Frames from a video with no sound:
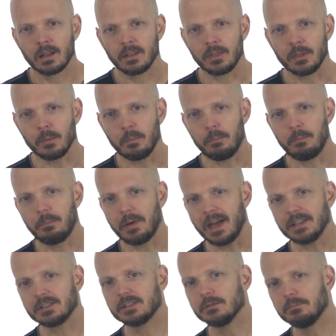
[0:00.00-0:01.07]
the
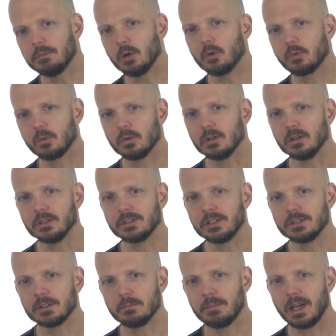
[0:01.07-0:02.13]
best of both worlds.
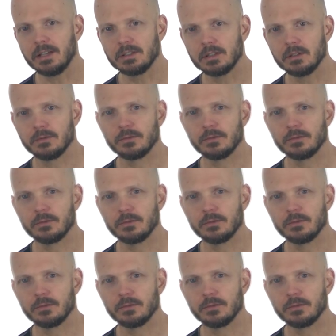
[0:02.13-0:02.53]
He's the best of the